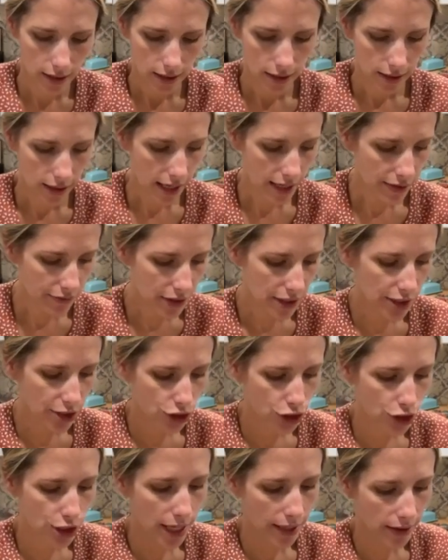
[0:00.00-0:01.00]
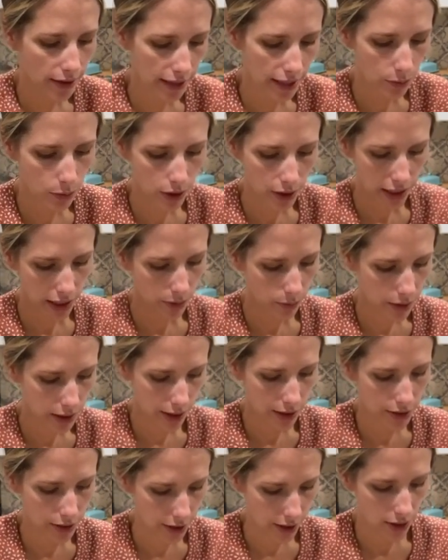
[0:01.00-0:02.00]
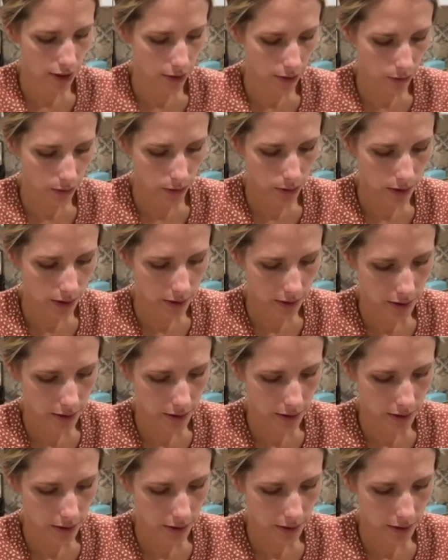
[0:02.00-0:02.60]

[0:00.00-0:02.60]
kind of just gently working with the dough.